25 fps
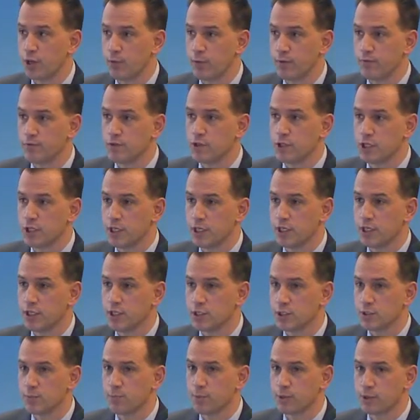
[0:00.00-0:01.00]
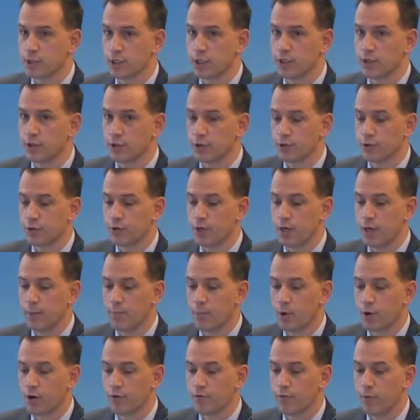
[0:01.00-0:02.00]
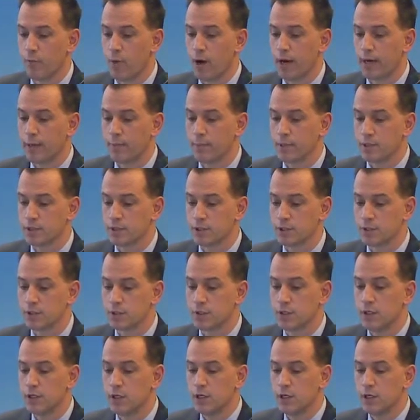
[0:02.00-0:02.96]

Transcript: that we've seen in this particular part of the mining business.